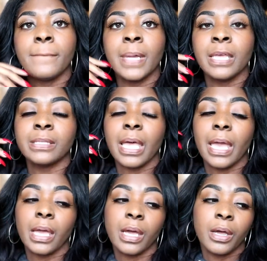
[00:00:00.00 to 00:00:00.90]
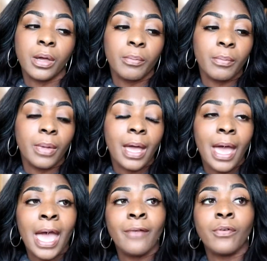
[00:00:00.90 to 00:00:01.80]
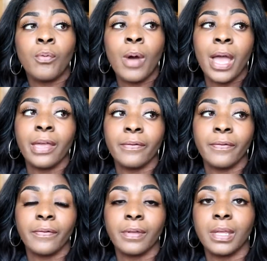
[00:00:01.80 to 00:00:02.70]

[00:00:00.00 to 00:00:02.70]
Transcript: He's like, I have a wife.